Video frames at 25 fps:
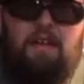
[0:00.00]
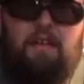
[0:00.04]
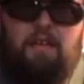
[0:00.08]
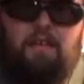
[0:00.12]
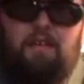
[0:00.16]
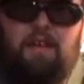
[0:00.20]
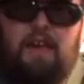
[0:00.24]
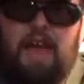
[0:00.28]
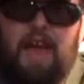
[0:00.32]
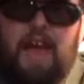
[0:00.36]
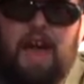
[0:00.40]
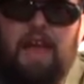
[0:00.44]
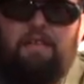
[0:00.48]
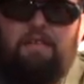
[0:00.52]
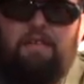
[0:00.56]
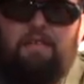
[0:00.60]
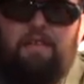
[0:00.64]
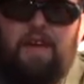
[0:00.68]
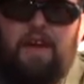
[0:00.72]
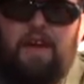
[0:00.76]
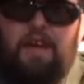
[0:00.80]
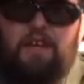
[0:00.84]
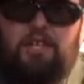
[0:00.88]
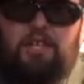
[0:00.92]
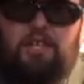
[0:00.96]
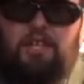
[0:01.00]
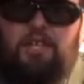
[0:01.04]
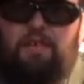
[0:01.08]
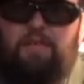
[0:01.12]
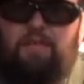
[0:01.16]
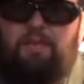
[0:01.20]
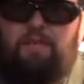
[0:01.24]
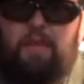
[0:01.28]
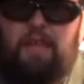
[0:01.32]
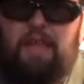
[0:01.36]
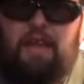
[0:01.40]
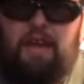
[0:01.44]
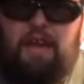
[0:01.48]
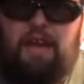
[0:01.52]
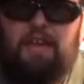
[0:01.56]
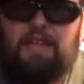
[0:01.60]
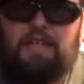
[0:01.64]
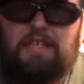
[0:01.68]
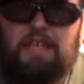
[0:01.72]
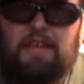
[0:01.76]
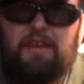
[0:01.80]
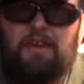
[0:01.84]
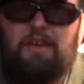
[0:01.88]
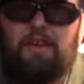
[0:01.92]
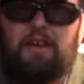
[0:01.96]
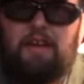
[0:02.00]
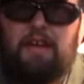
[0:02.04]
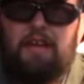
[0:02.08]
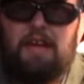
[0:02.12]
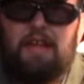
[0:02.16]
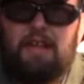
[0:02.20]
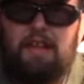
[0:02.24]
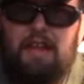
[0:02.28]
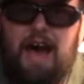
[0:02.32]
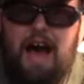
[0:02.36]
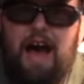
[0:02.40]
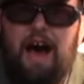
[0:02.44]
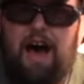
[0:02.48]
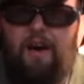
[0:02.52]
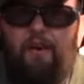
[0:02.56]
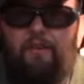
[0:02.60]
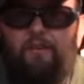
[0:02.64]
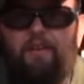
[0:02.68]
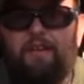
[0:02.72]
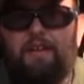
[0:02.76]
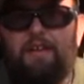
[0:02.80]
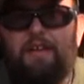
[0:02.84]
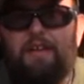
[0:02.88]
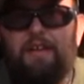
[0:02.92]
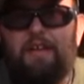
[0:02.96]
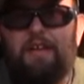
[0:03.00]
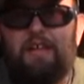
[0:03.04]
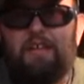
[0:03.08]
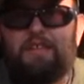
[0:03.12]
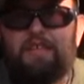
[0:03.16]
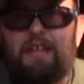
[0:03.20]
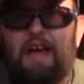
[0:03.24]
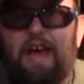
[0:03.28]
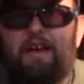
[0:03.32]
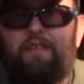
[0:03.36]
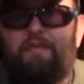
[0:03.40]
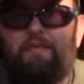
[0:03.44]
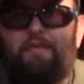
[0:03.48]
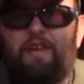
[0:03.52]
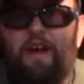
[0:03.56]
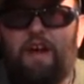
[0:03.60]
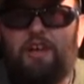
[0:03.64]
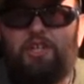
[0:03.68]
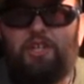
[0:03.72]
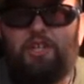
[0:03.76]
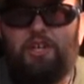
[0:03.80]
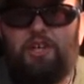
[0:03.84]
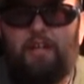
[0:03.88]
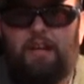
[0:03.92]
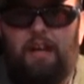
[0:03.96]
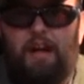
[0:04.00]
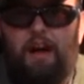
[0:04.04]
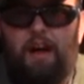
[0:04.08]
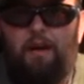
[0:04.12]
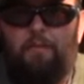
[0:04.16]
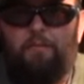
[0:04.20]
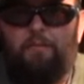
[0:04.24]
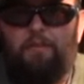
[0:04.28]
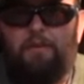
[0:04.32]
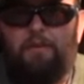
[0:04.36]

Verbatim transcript: canned fish easier to get down is I freshen it up.